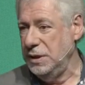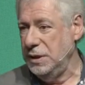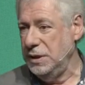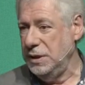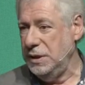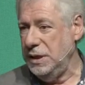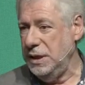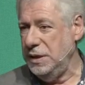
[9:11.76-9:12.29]

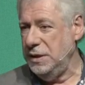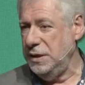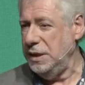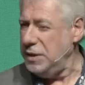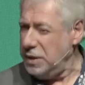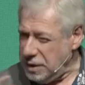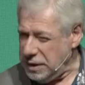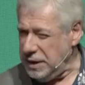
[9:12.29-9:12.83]
then
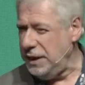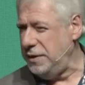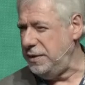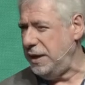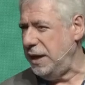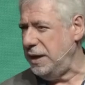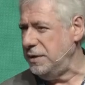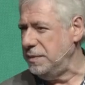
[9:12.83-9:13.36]
you need
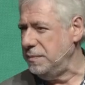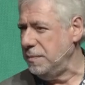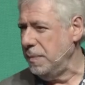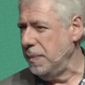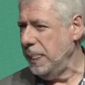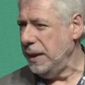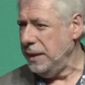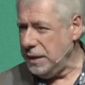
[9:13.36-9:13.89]
that.
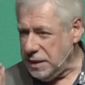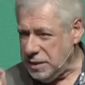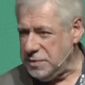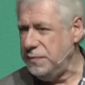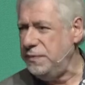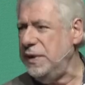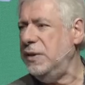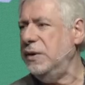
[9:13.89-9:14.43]
And he is
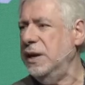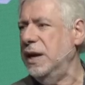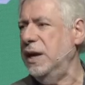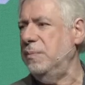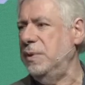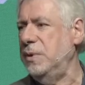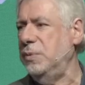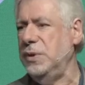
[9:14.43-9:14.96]
very
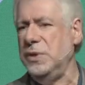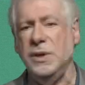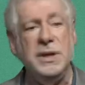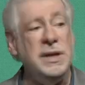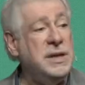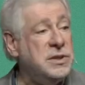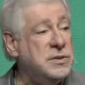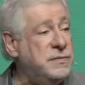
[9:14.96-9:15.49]
happy with you,
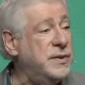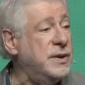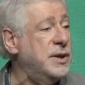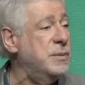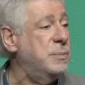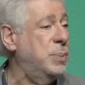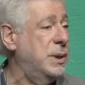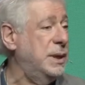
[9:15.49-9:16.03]
he is
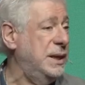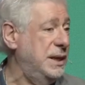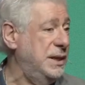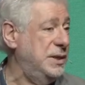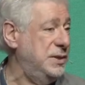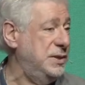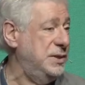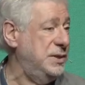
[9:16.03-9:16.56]
very
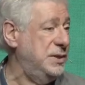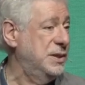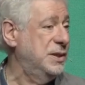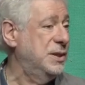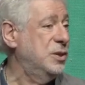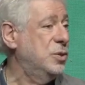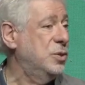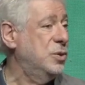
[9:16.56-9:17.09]
pleased
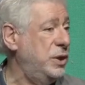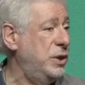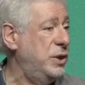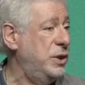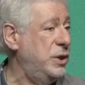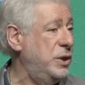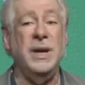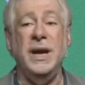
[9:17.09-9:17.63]
with
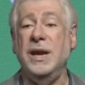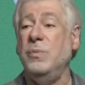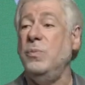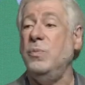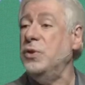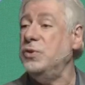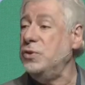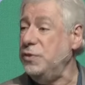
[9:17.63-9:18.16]
you and
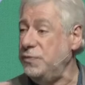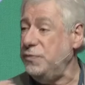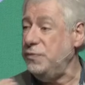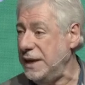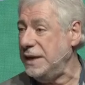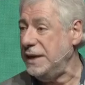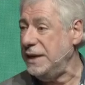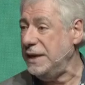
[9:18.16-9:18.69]
what you've
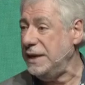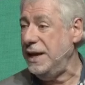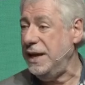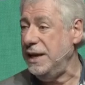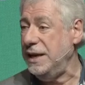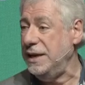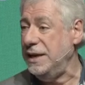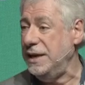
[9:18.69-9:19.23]
done
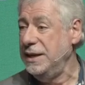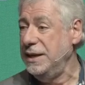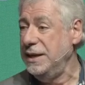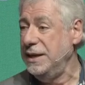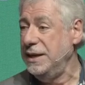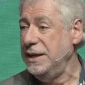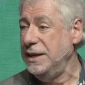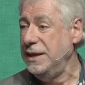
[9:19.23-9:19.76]
today.
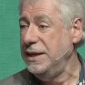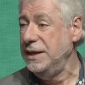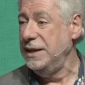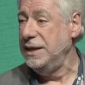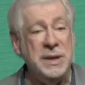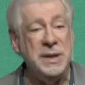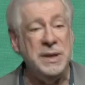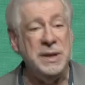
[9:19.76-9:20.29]
And it's a
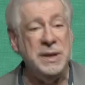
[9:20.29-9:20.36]
message